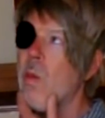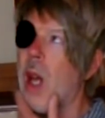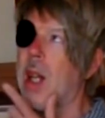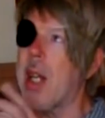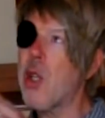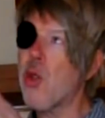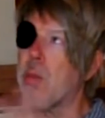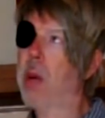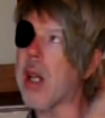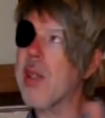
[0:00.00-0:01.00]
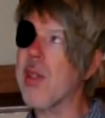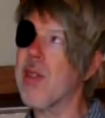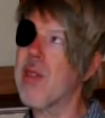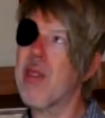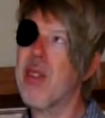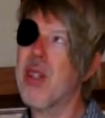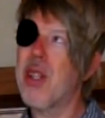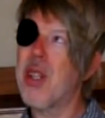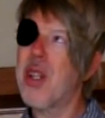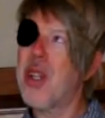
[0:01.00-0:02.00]
An angel passeth
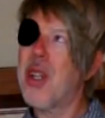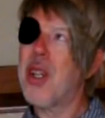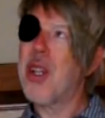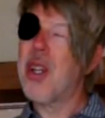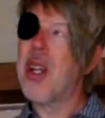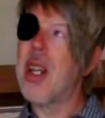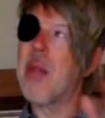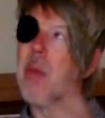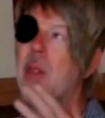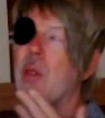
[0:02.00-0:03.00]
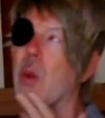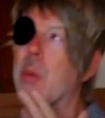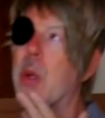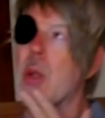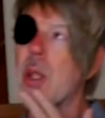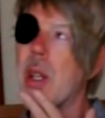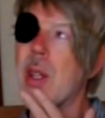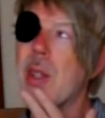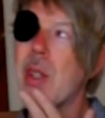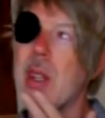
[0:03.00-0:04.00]
in my thought
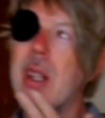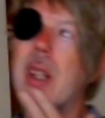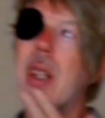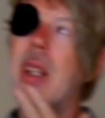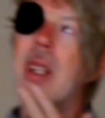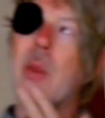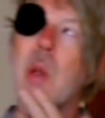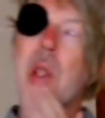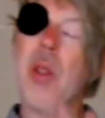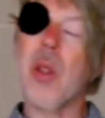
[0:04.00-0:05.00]
process. There was